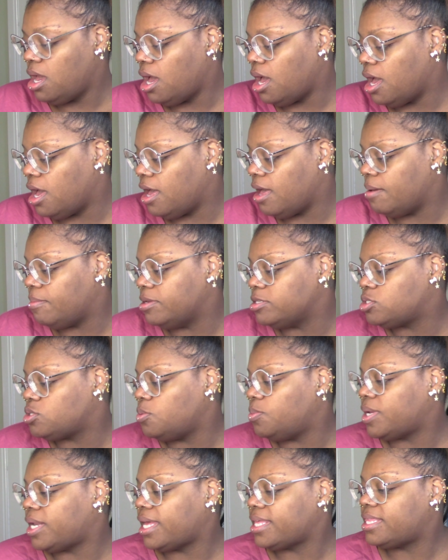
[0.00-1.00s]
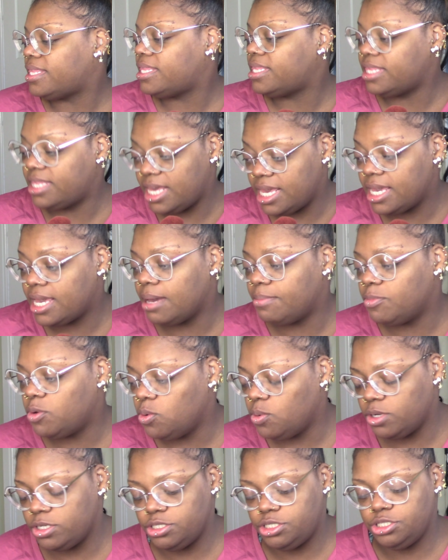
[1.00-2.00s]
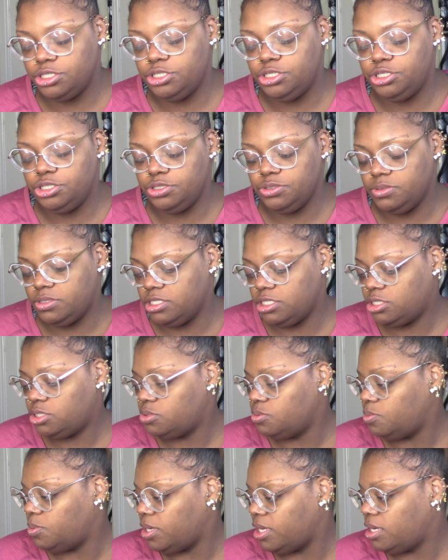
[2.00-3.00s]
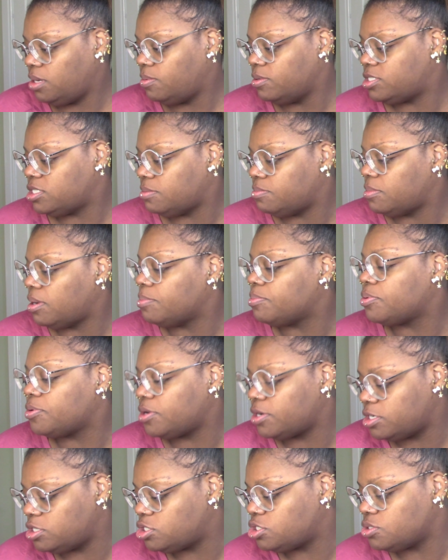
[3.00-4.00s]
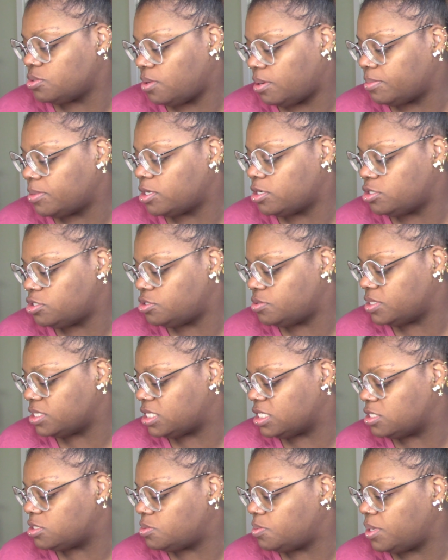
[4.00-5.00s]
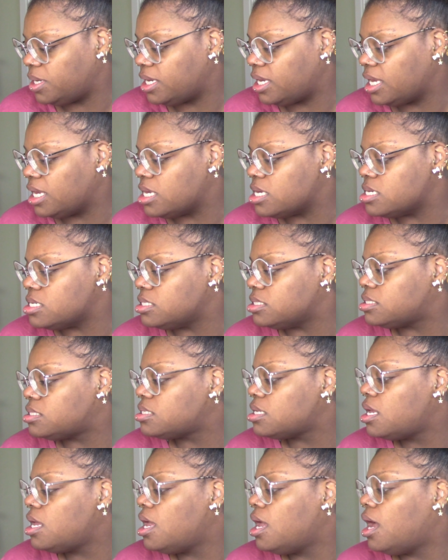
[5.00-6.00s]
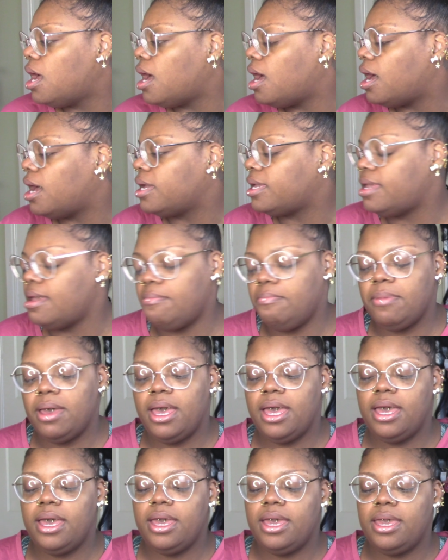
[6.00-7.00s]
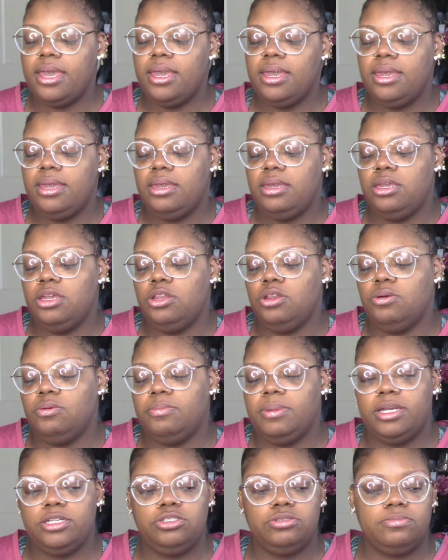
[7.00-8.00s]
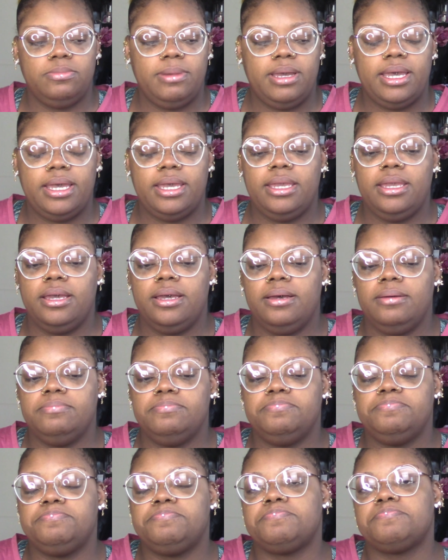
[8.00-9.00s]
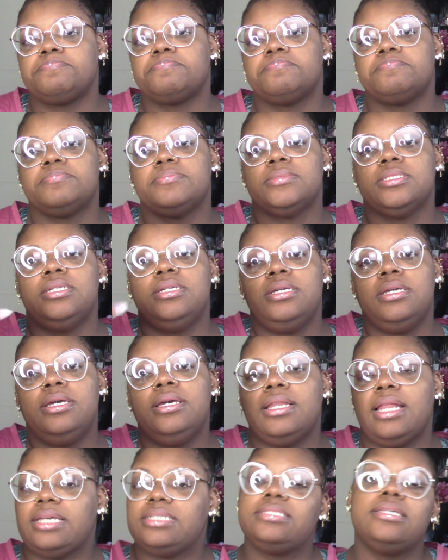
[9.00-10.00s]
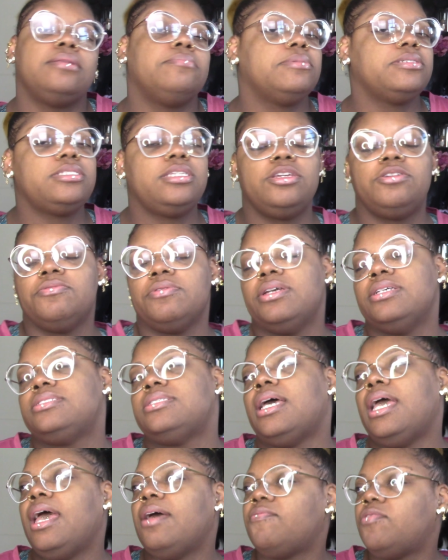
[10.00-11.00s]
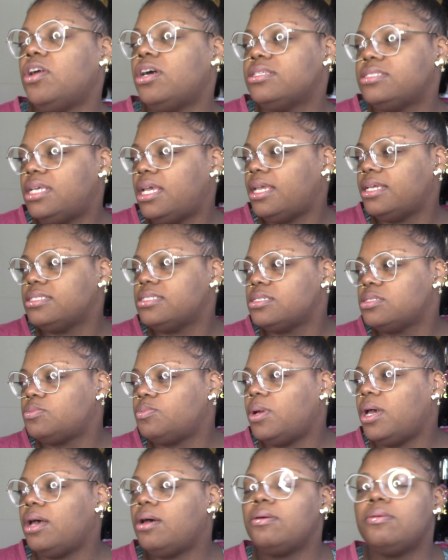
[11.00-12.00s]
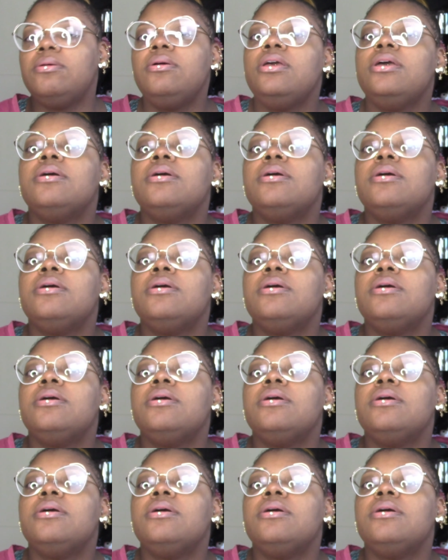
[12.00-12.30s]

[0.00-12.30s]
Um, and so what I think I'm going to do this week, which I'm, I'm pretty sure I'm going to do it this week, is uh, get my, you know, my, my um, like Cinema Secrets. I have Dante's as well.